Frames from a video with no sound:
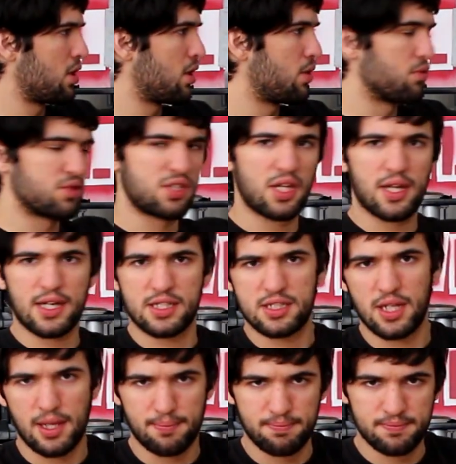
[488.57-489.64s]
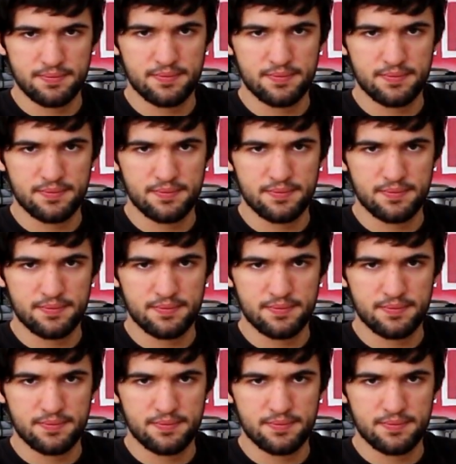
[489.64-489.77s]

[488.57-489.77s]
And we'll see you next time.